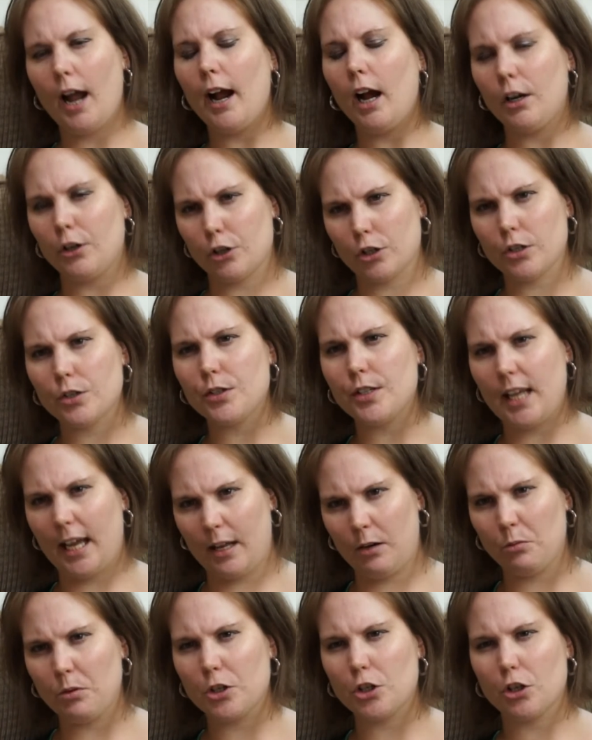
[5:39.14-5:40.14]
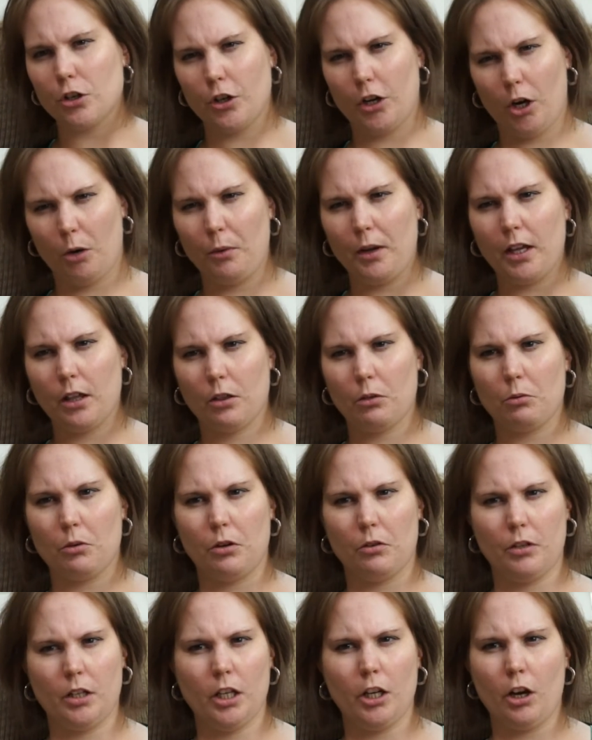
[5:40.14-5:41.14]
understand what you're going
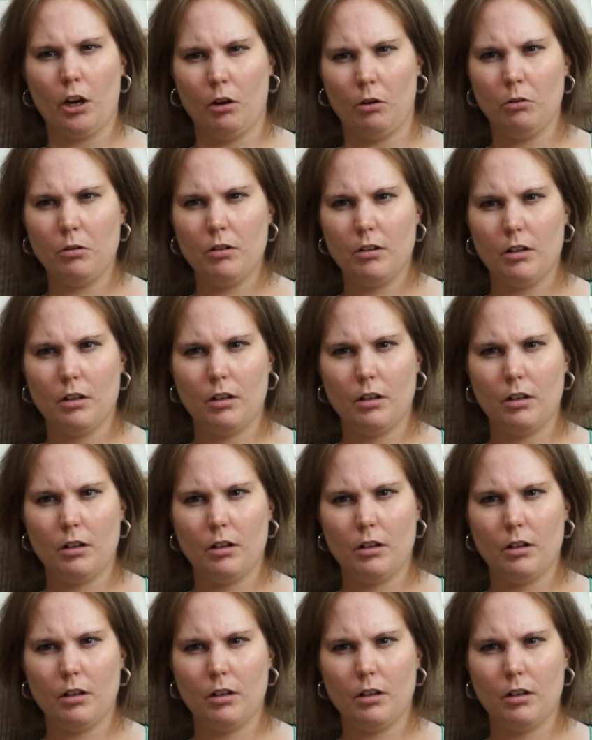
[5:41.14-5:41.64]
through, you know?